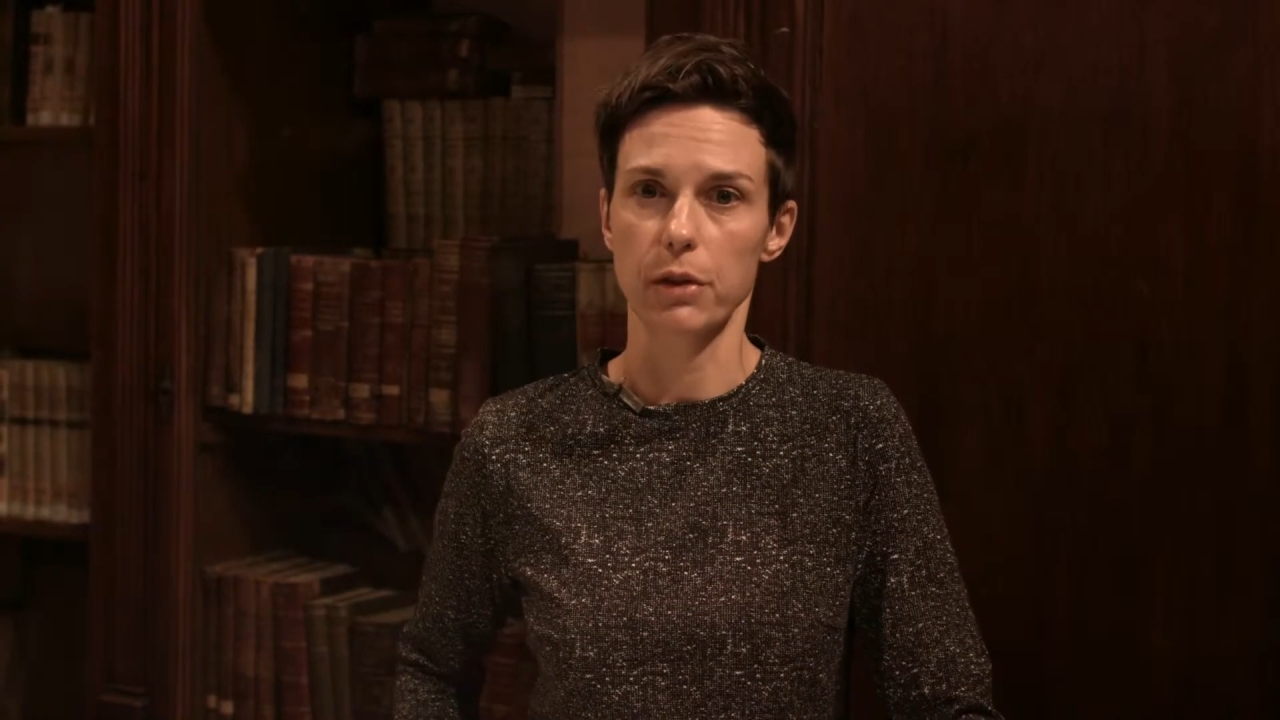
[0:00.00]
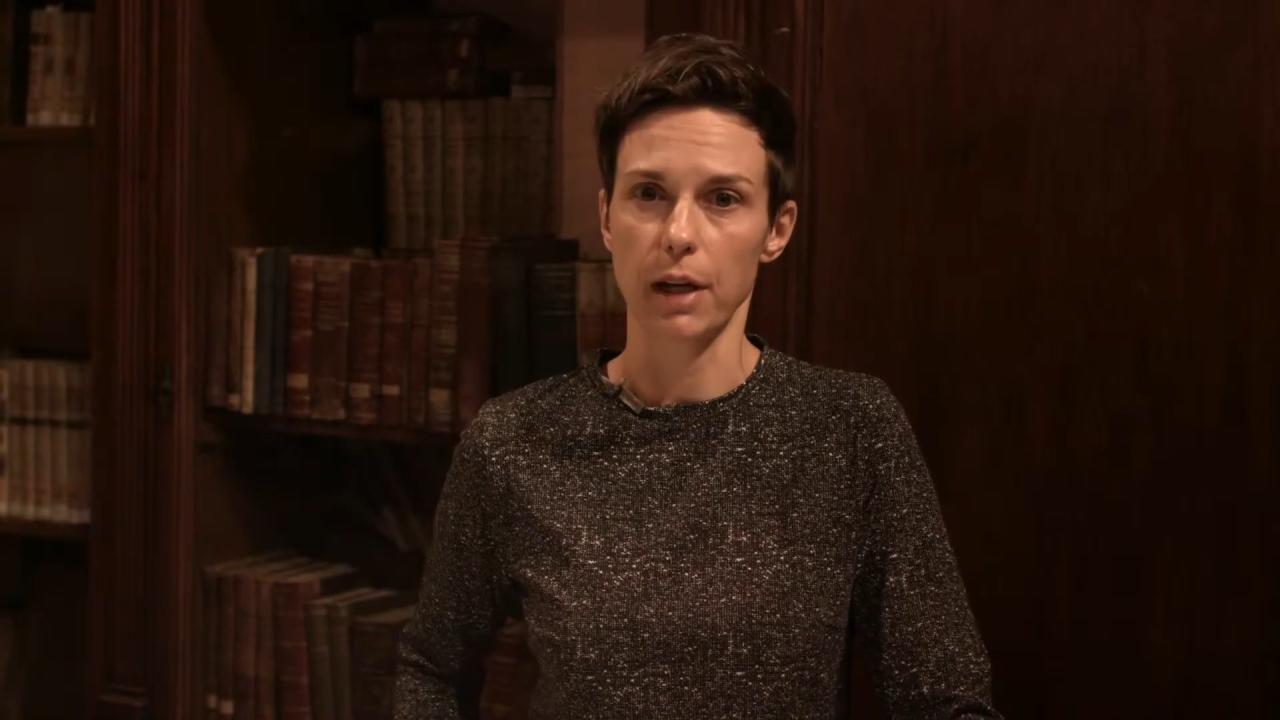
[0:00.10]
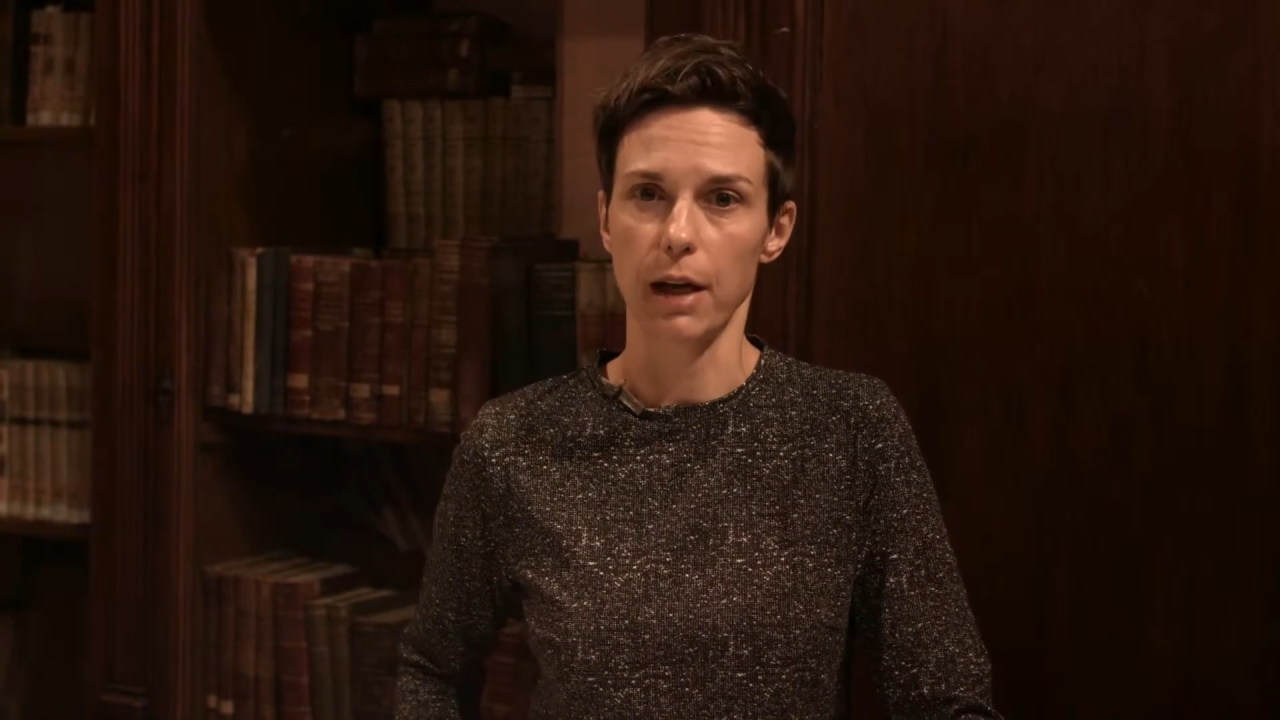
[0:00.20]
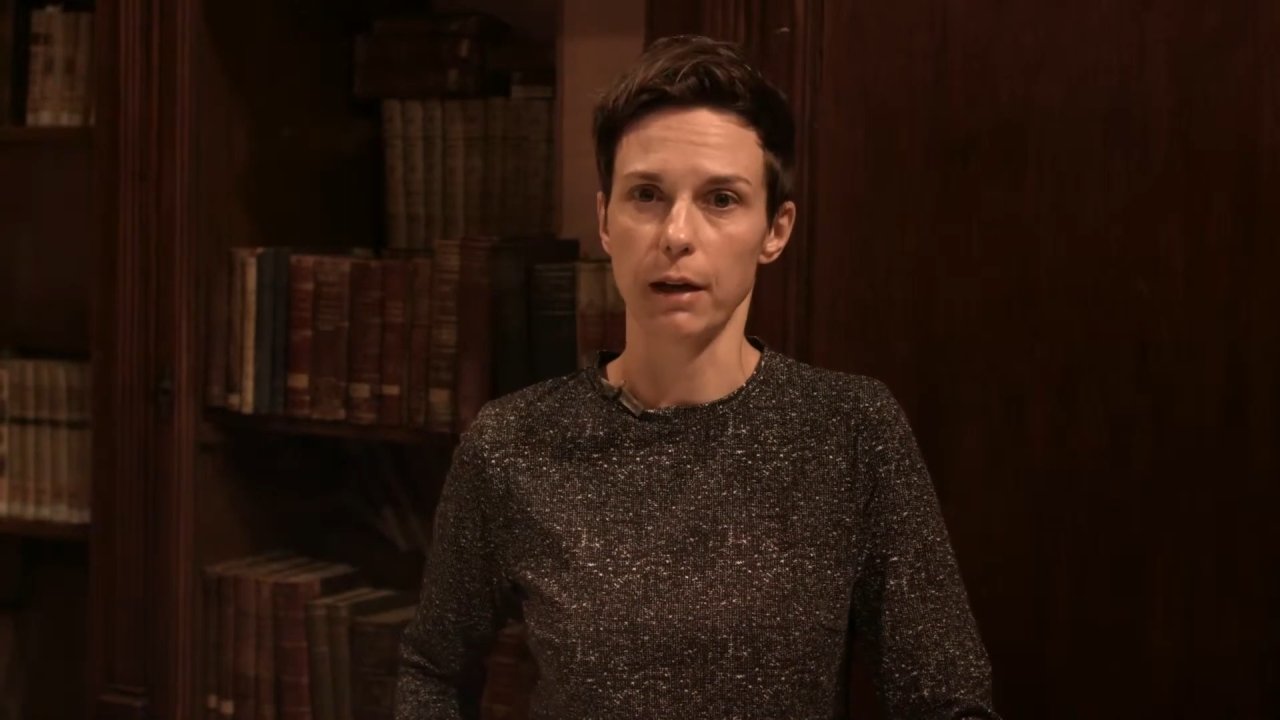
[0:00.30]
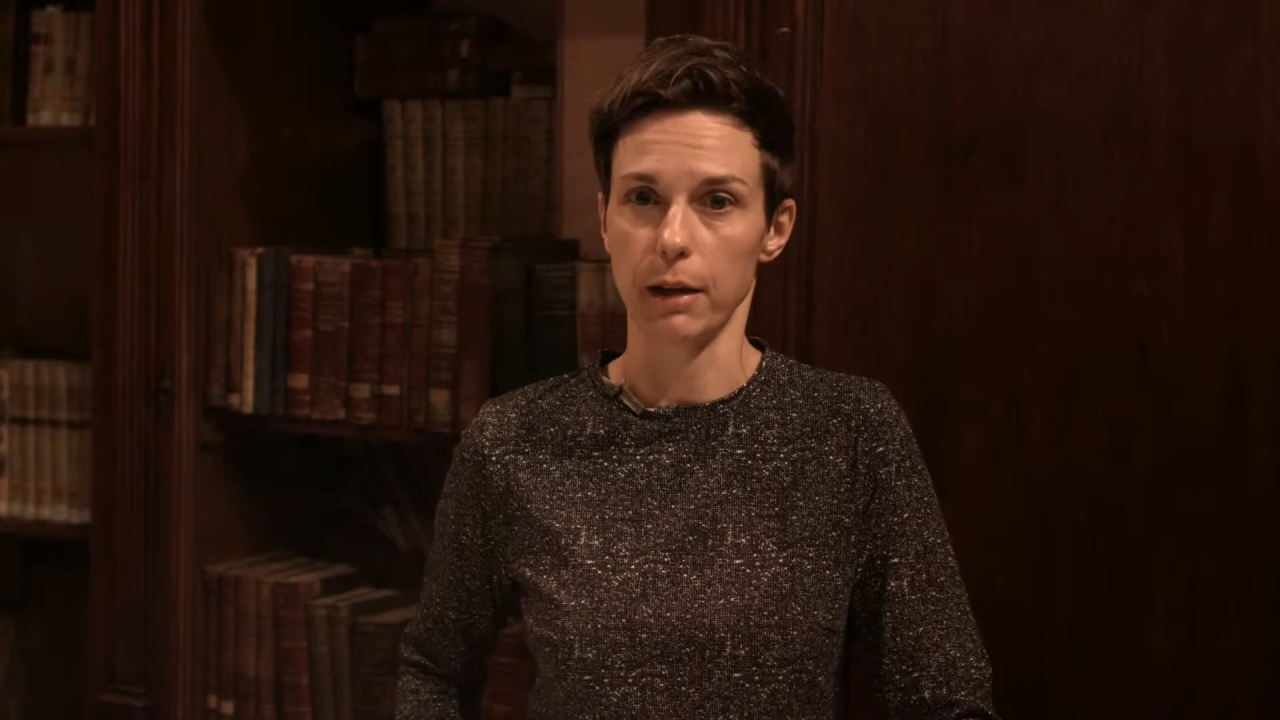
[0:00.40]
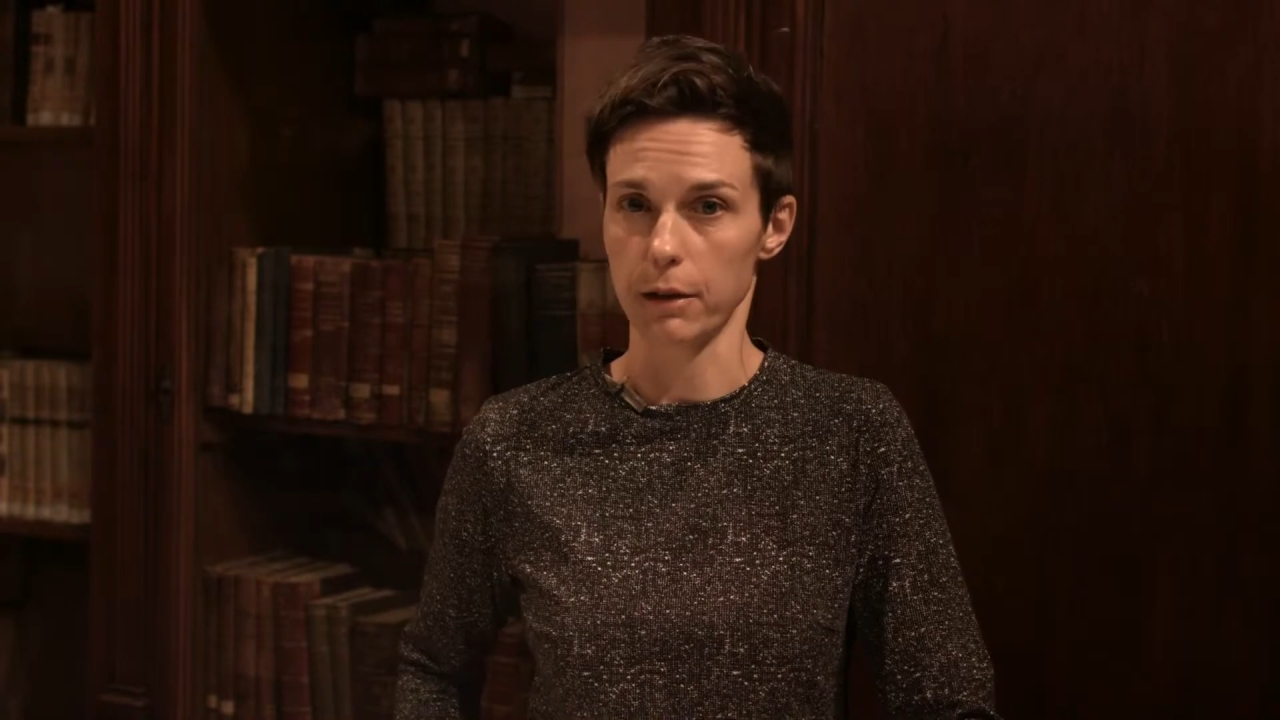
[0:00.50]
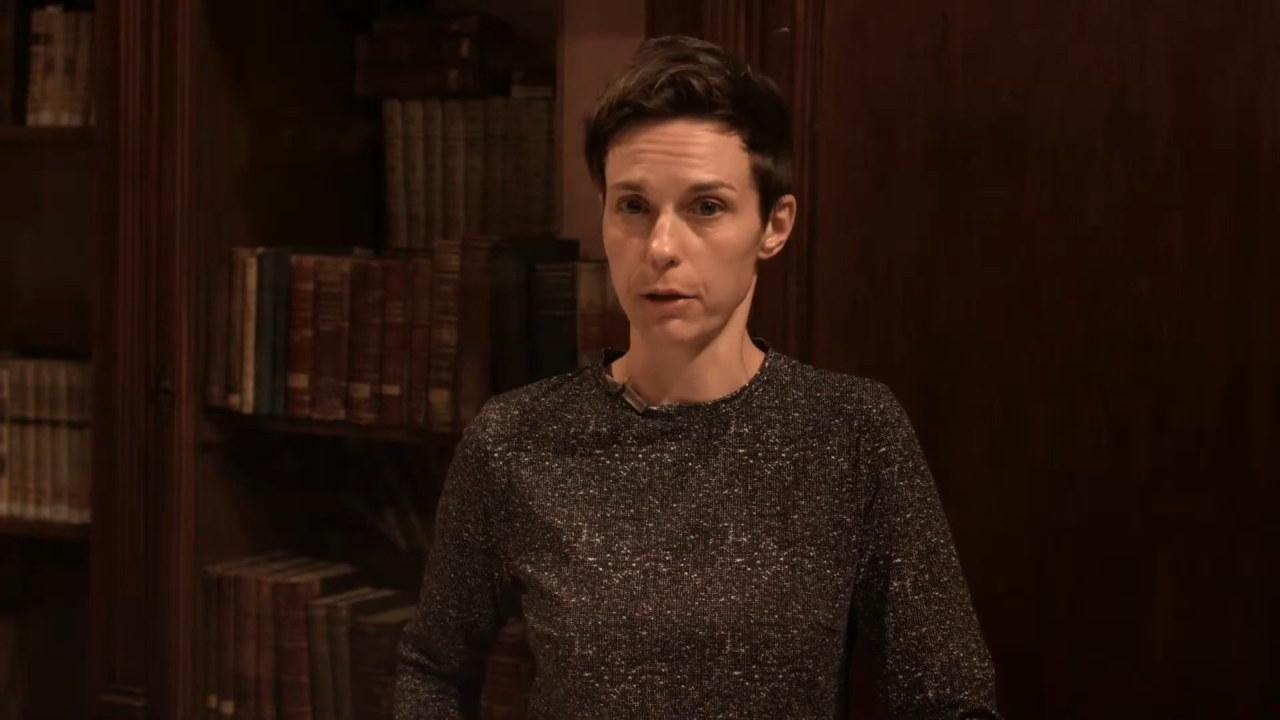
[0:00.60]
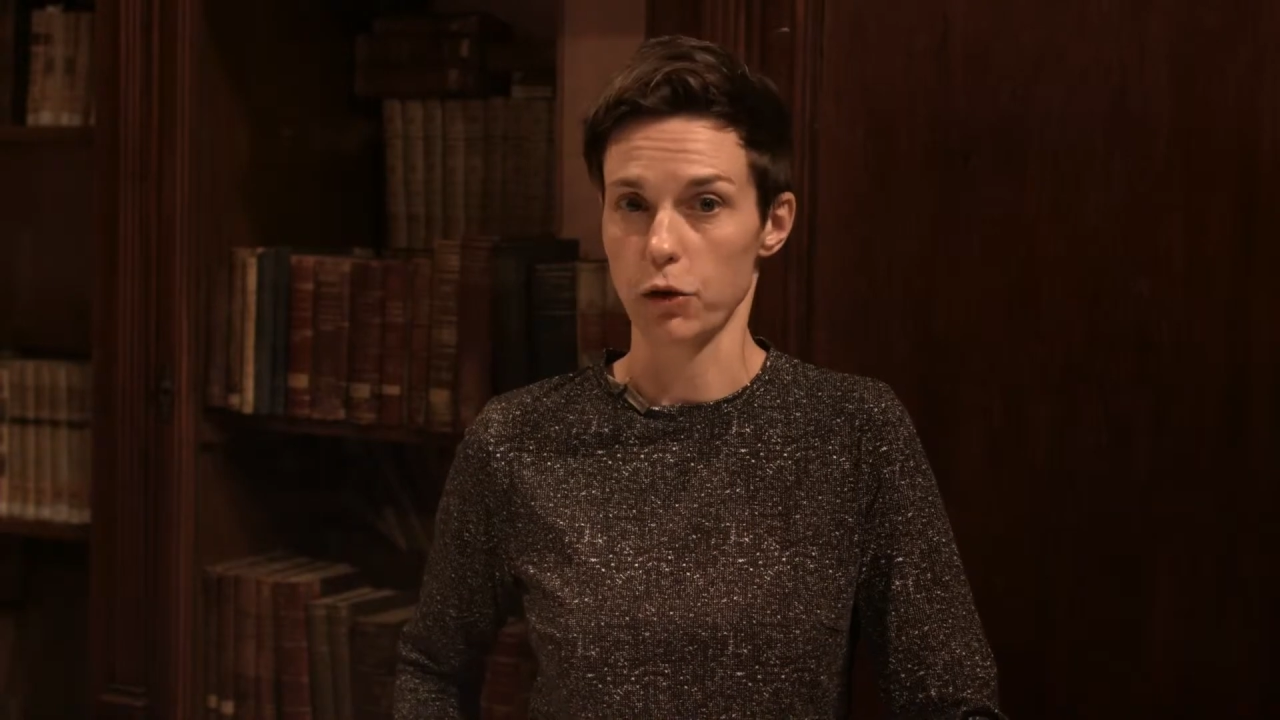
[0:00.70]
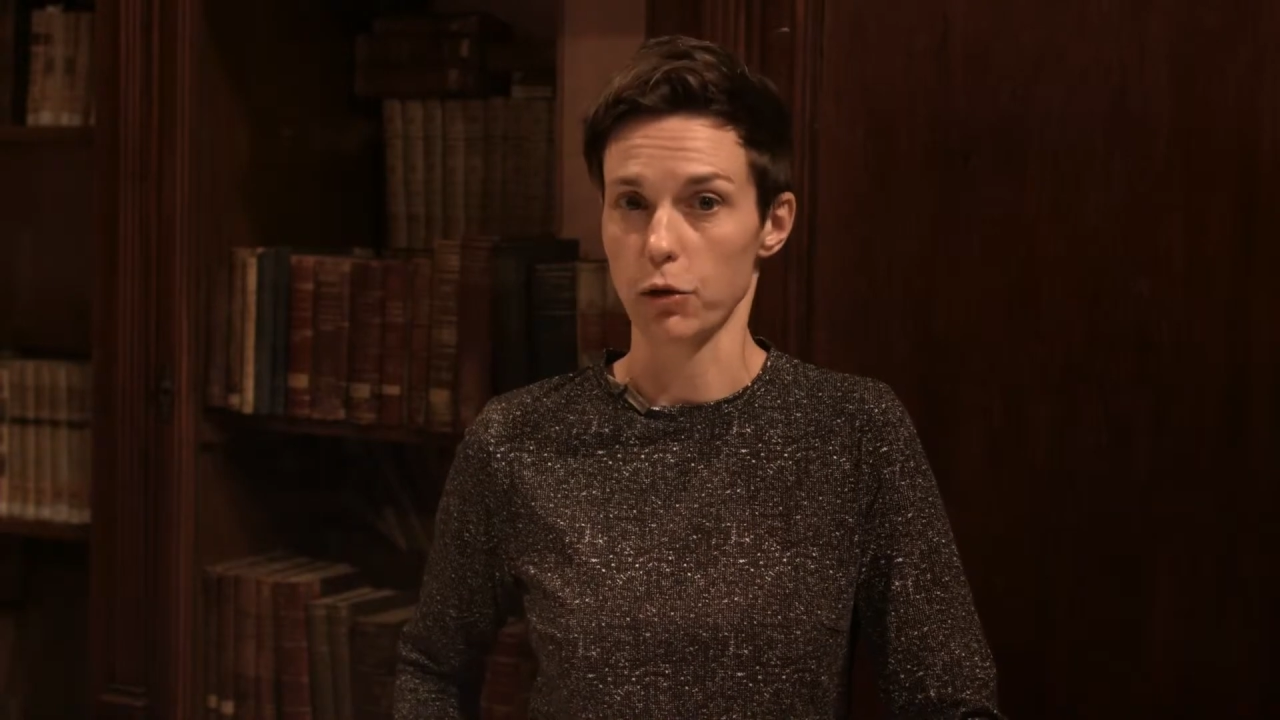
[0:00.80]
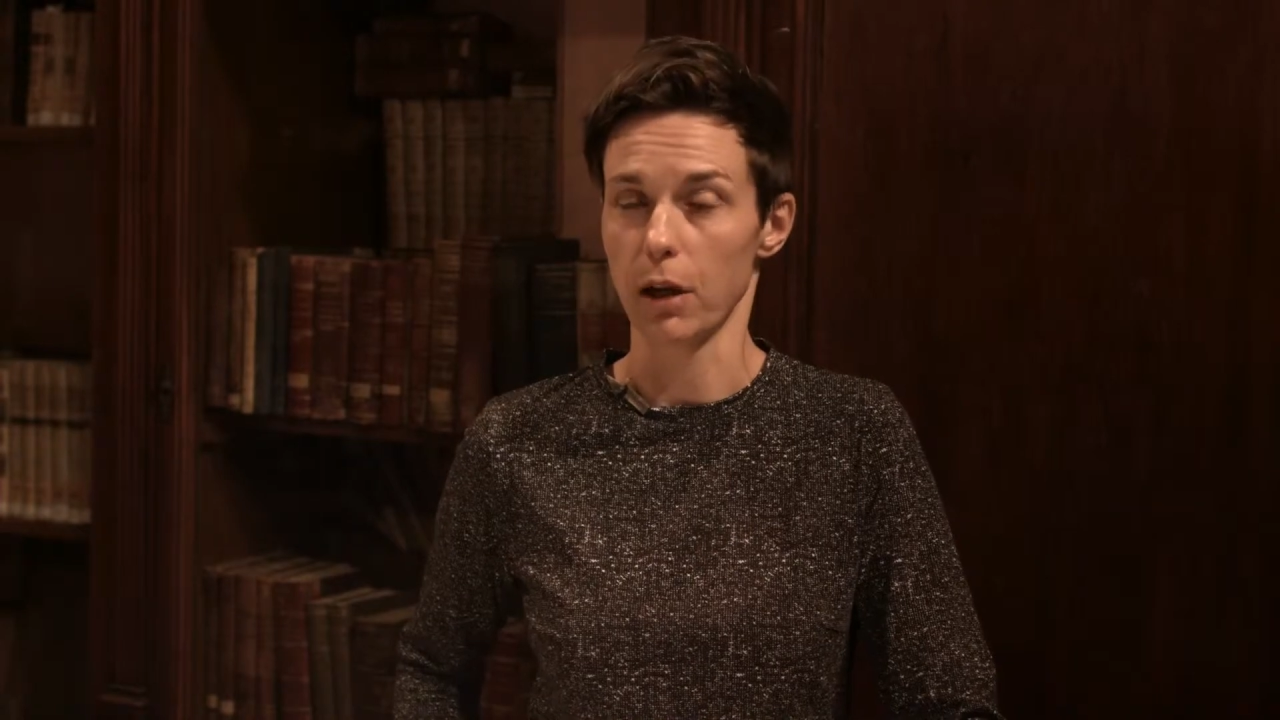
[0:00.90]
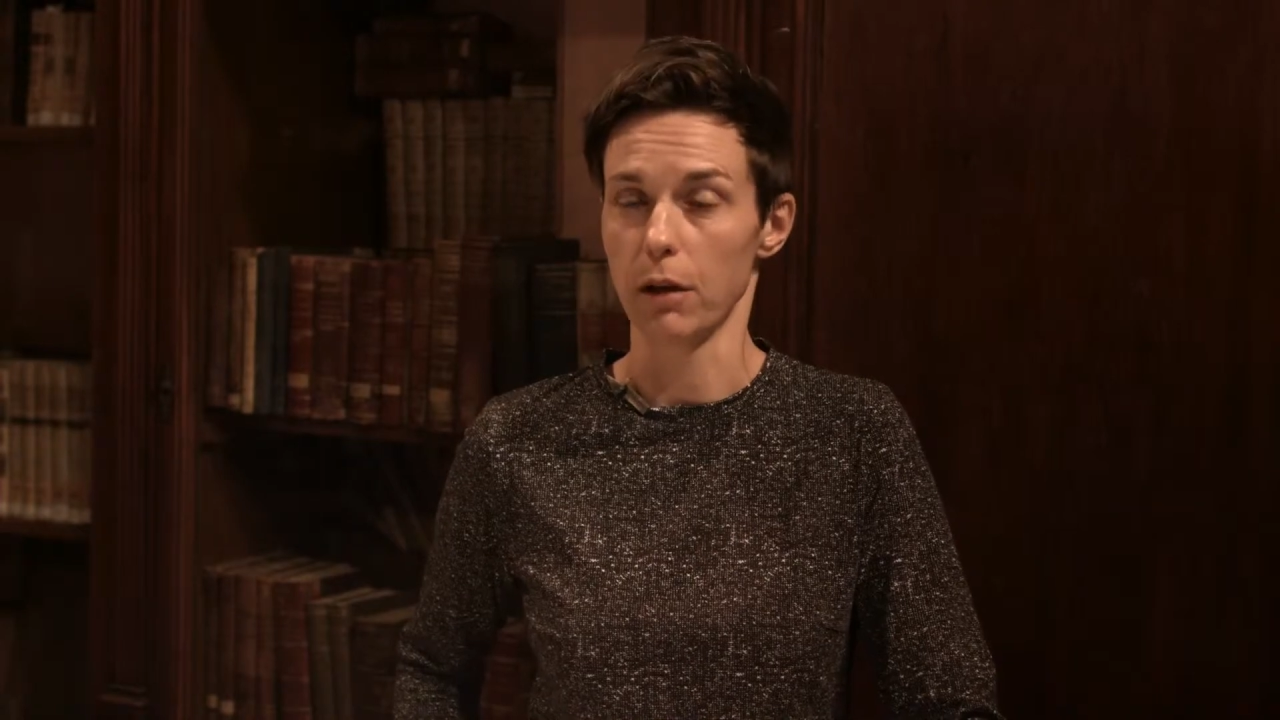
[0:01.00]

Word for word: cell and tissue